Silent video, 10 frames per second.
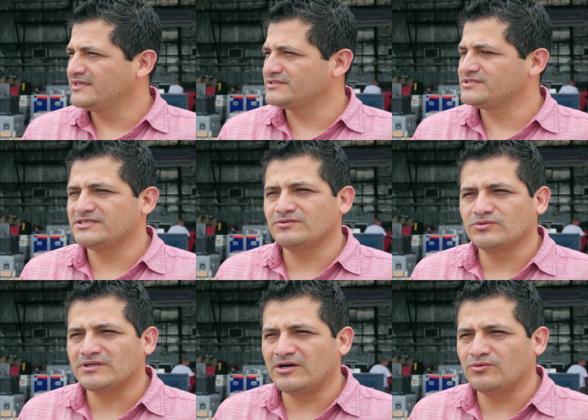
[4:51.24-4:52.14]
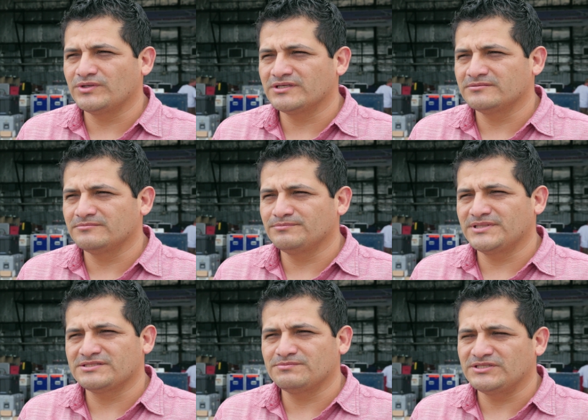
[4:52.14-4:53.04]
and see how we can
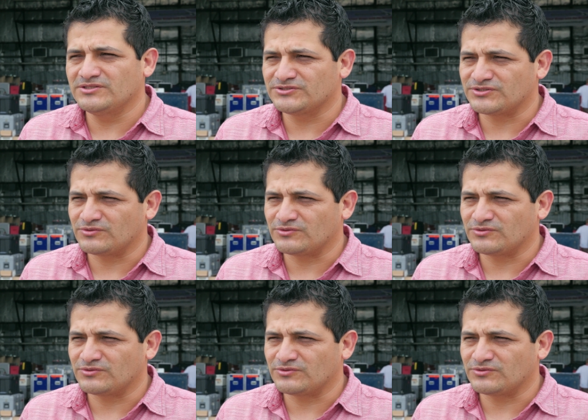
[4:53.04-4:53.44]
best meet those